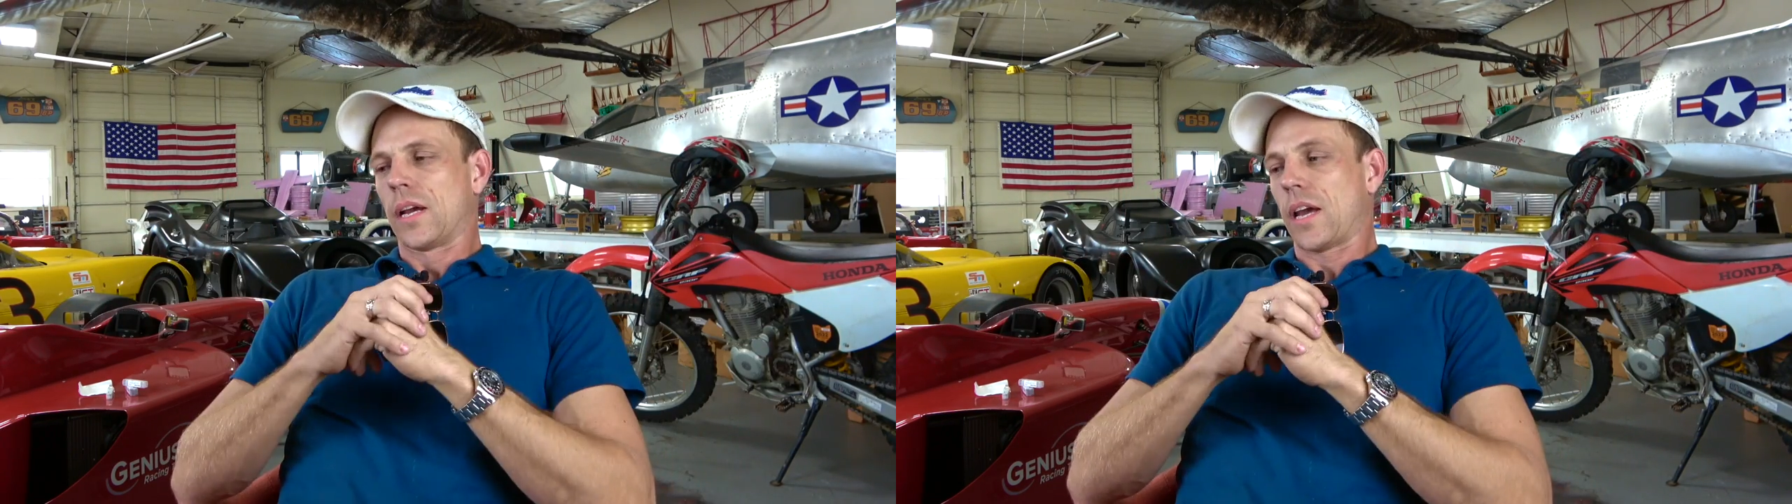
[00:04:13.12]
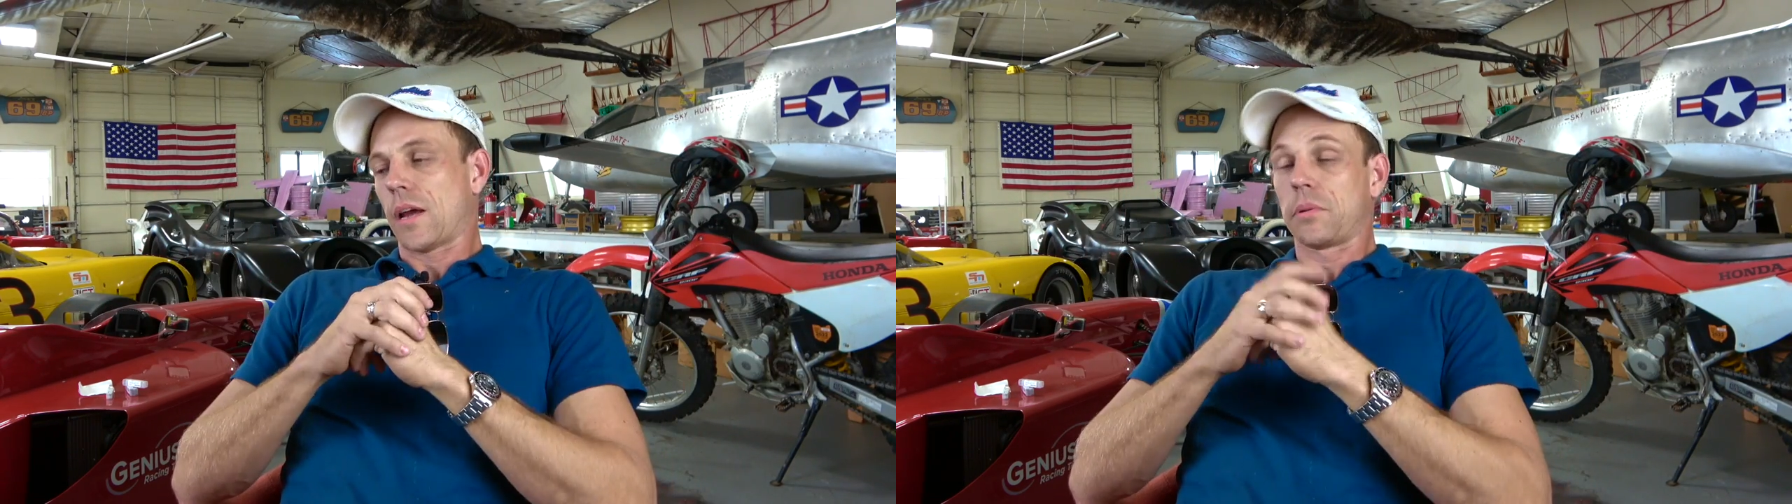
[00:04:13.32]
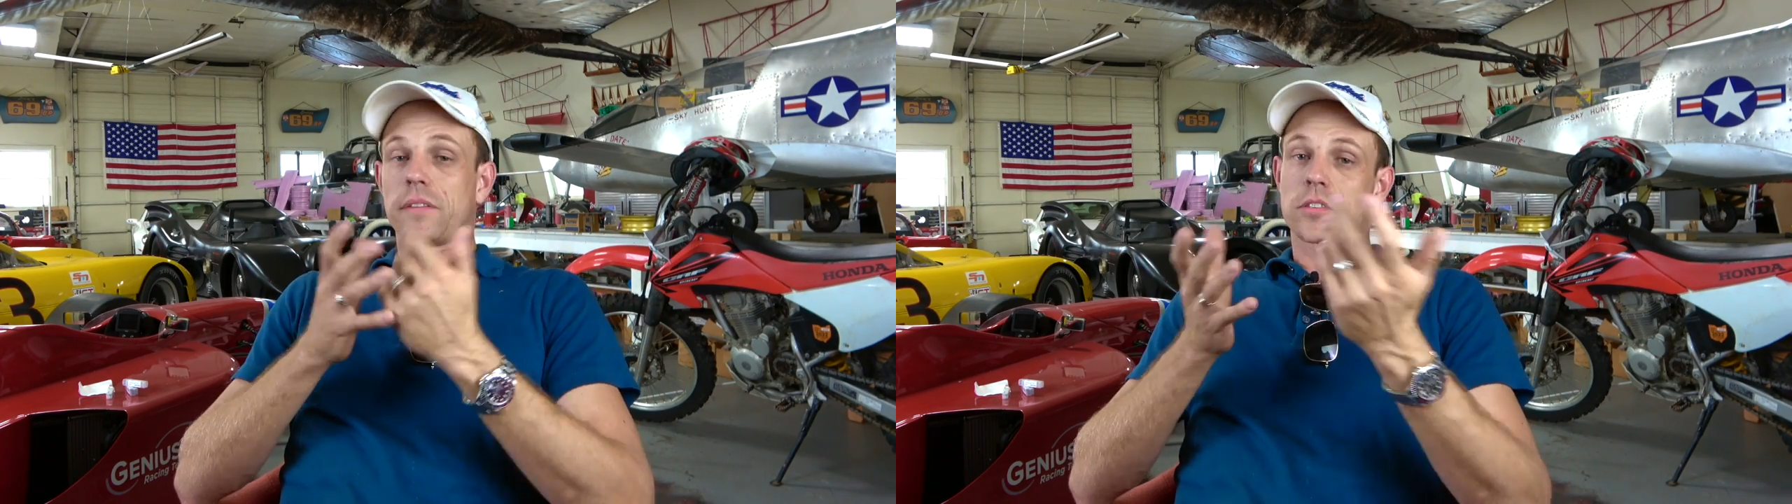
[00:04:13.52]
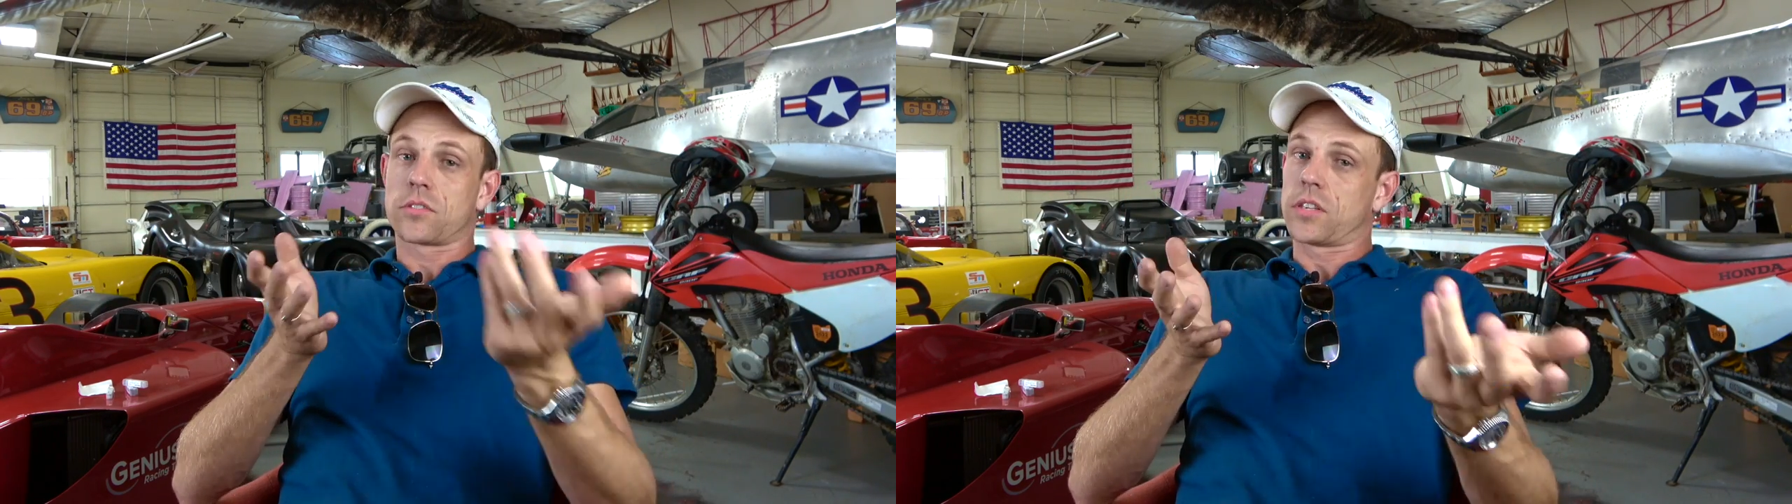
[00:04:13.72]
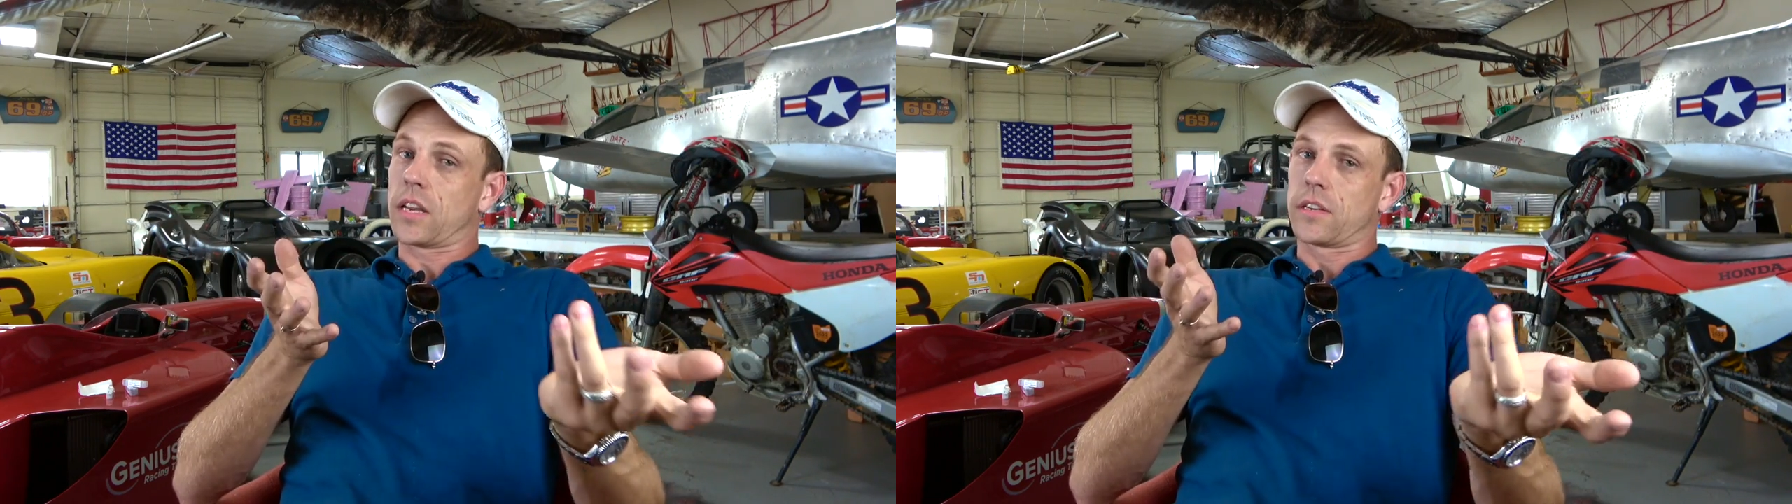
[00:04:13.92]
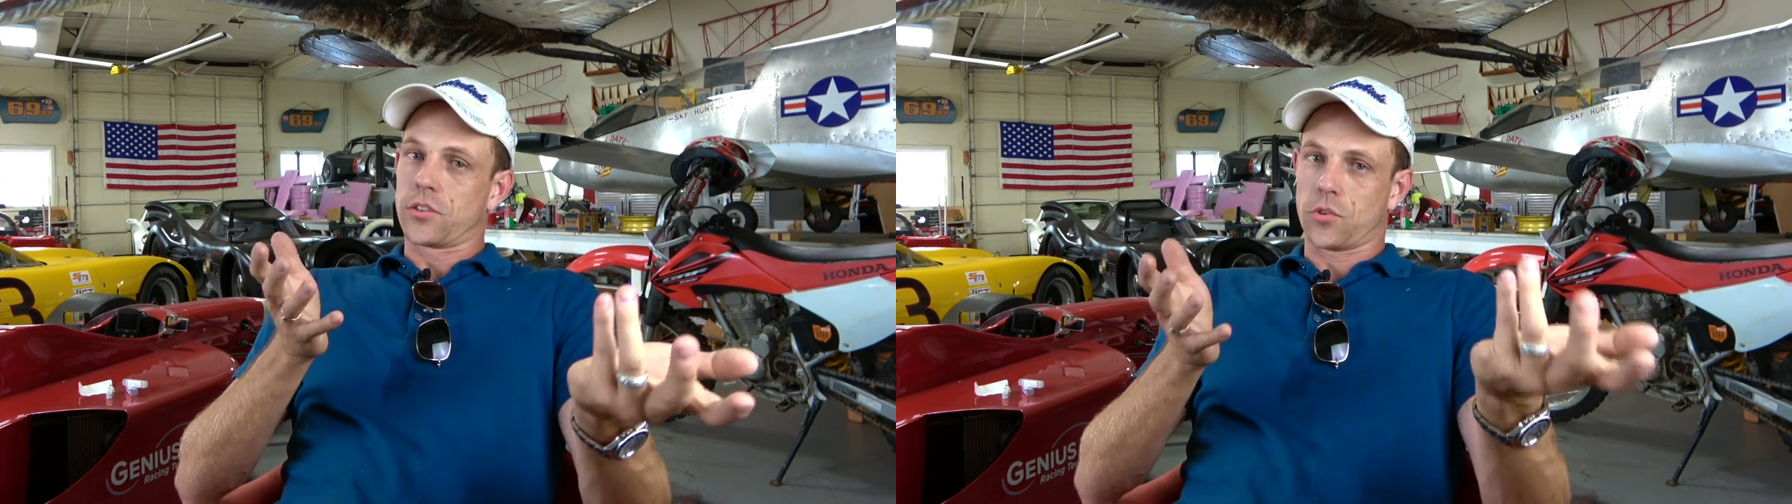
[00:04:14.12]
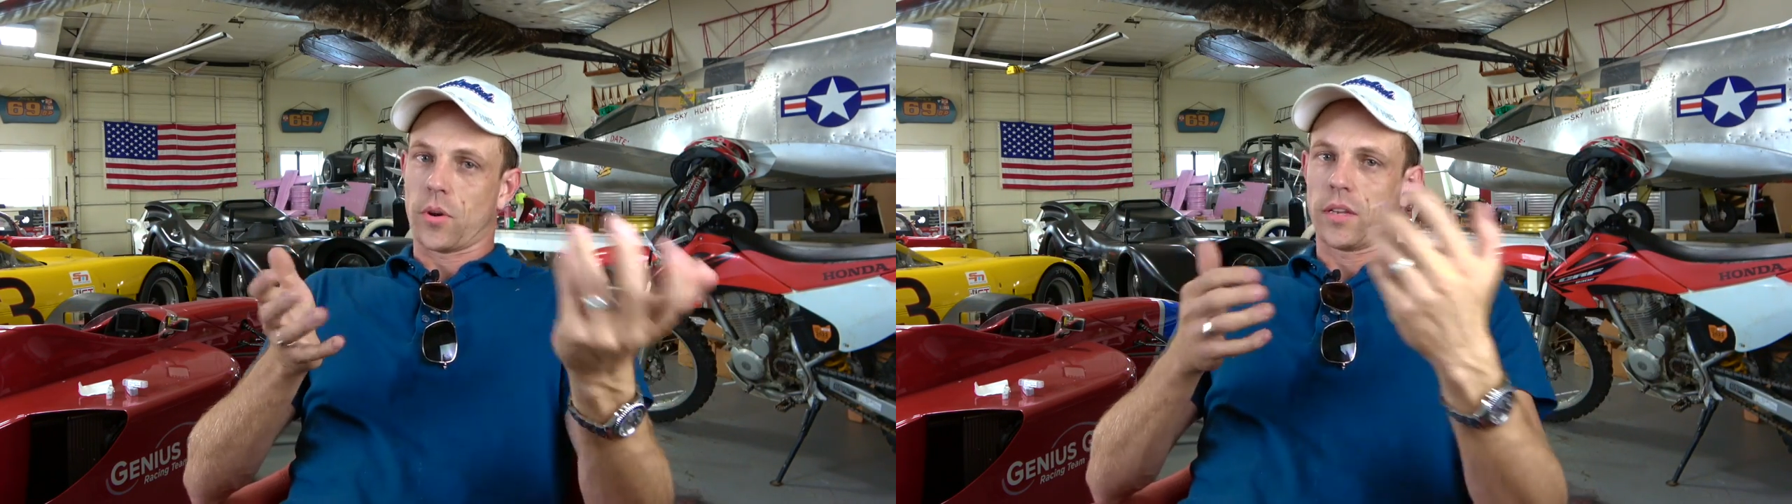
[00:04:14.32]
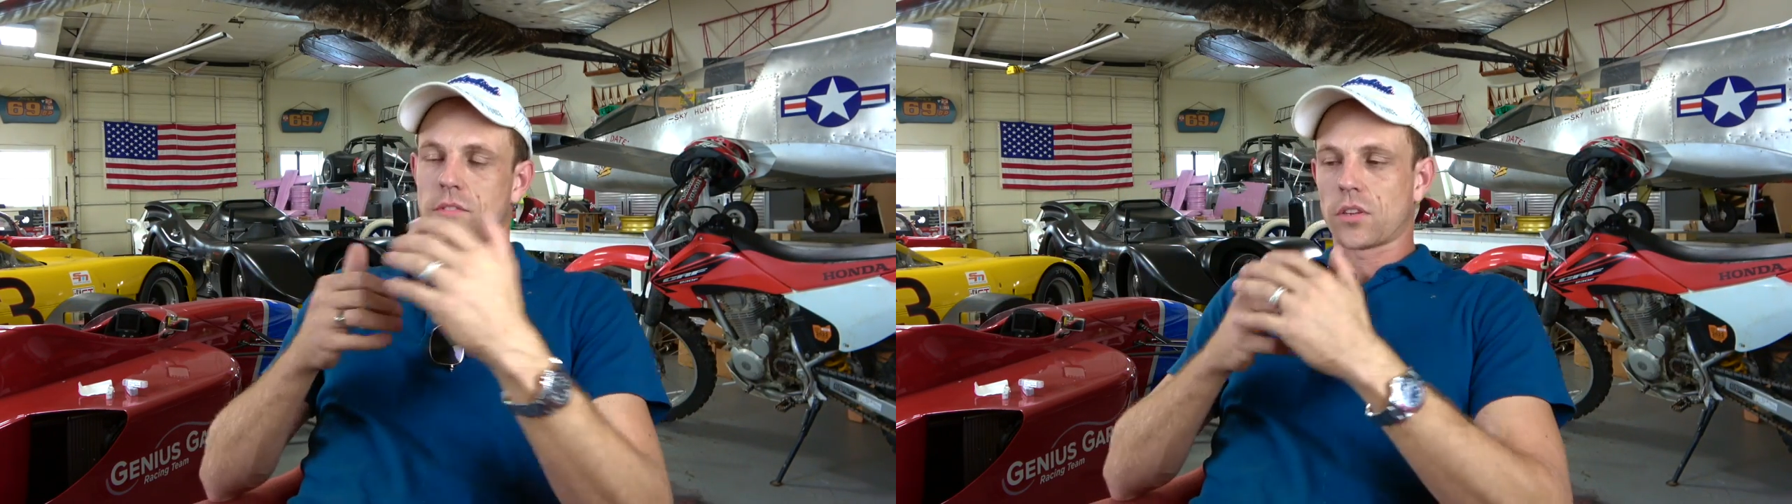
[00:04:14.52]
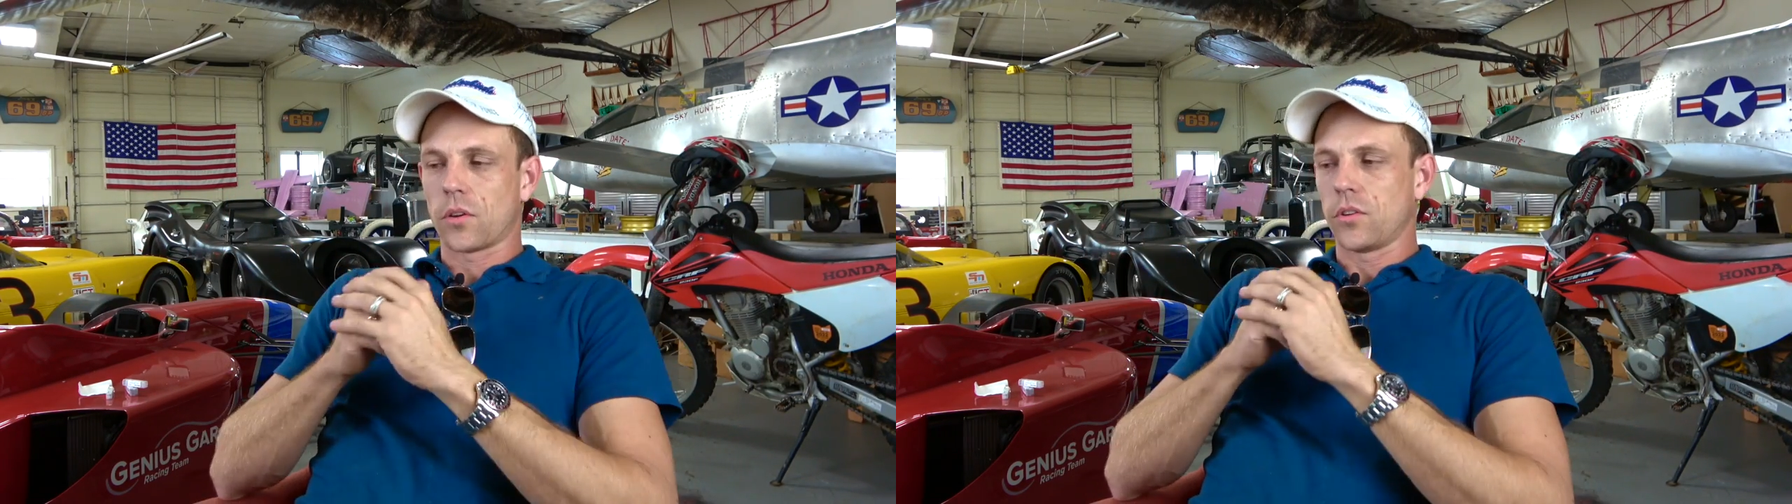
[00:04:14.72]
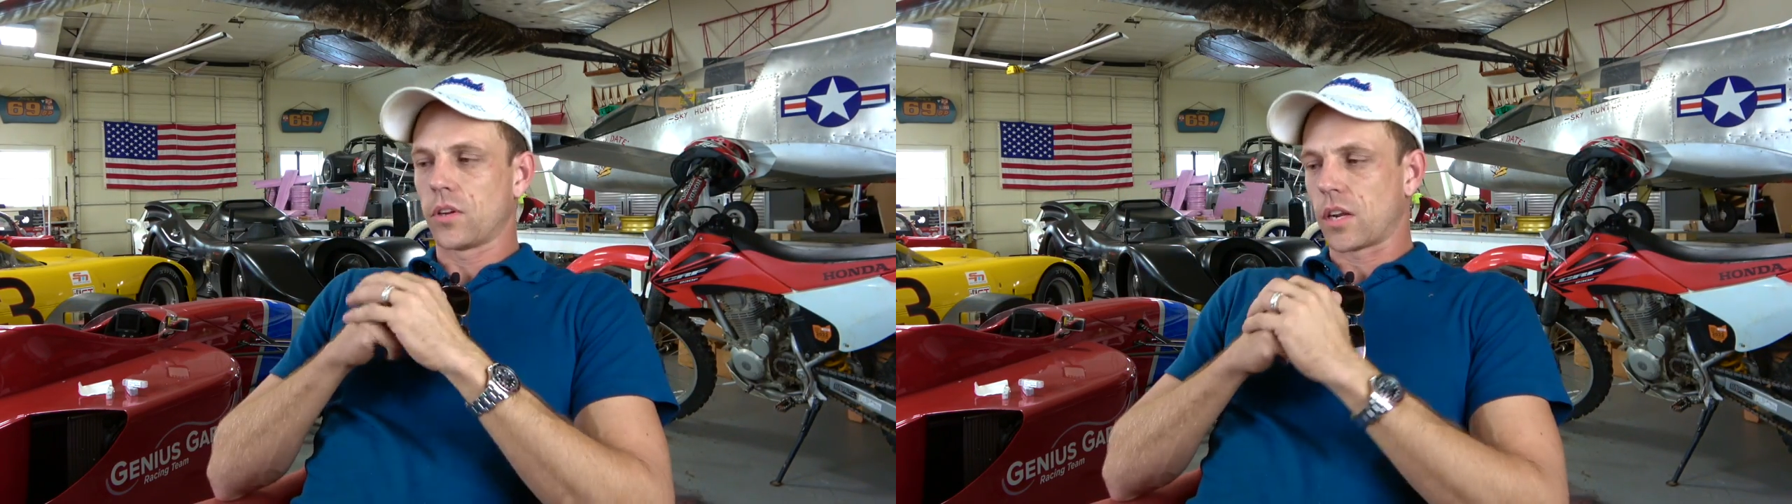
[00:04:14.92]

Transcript: and i believe this is set in detroit so you